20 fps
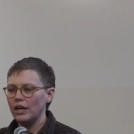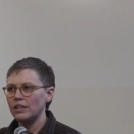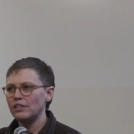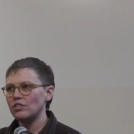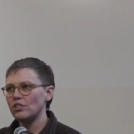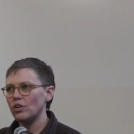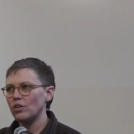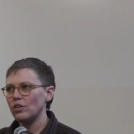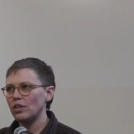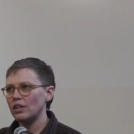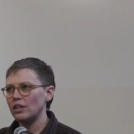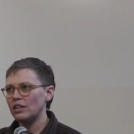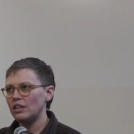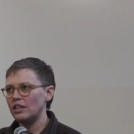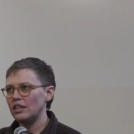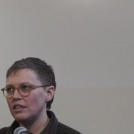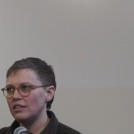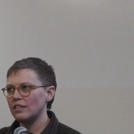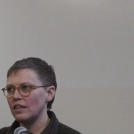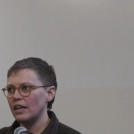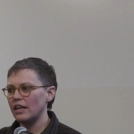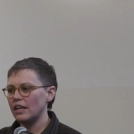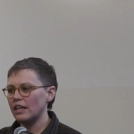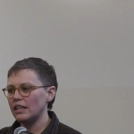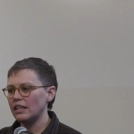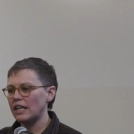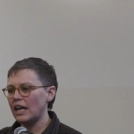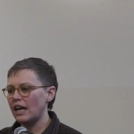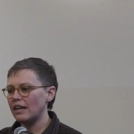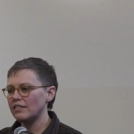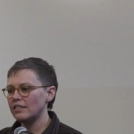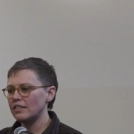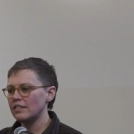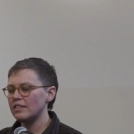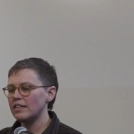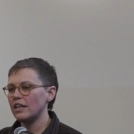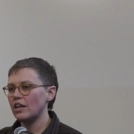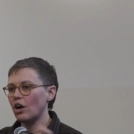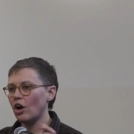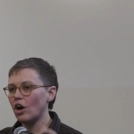And so these like classes
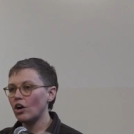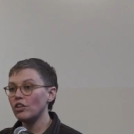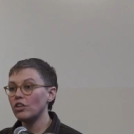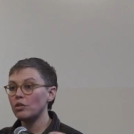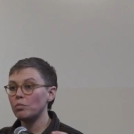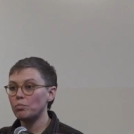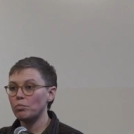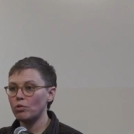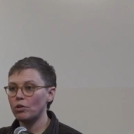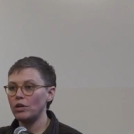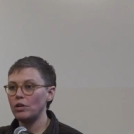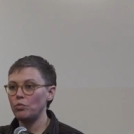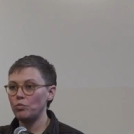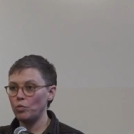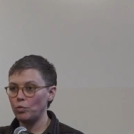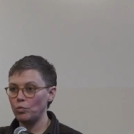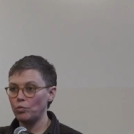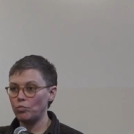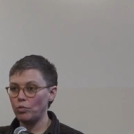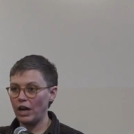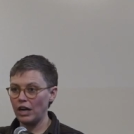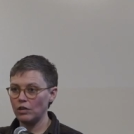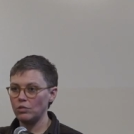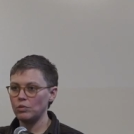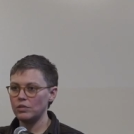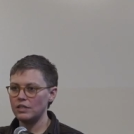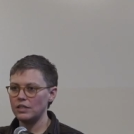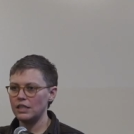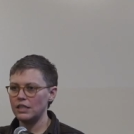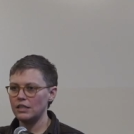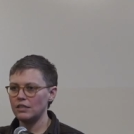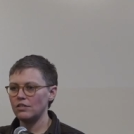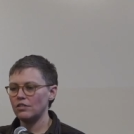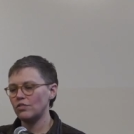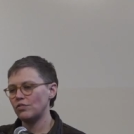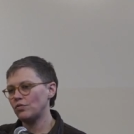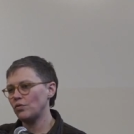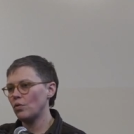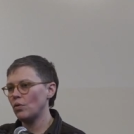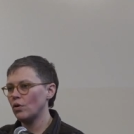that are the
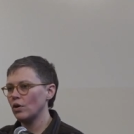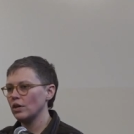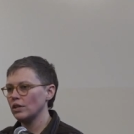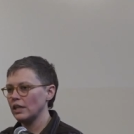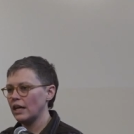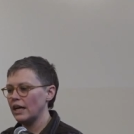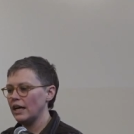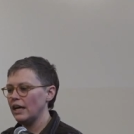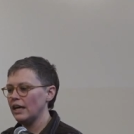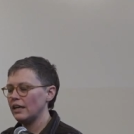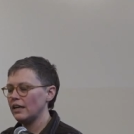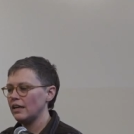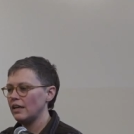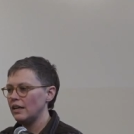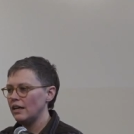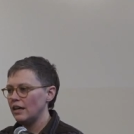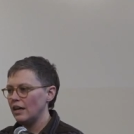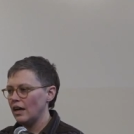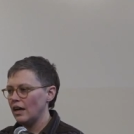prerequisites for like